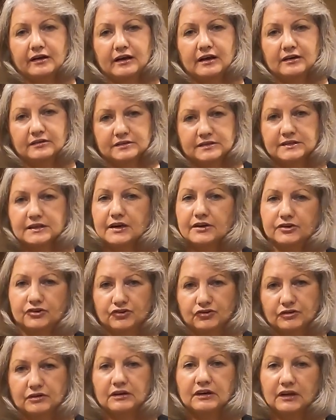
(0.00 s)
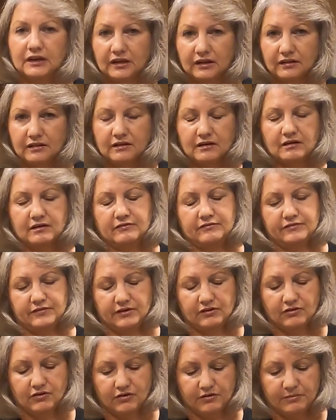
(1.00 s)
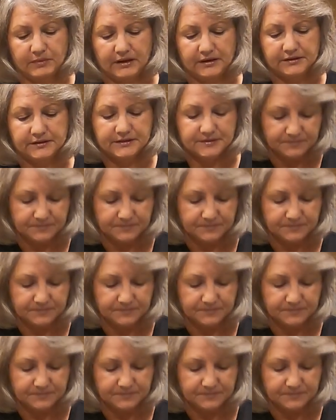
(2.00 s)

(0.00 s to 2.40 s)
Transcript: else underneath of the garment.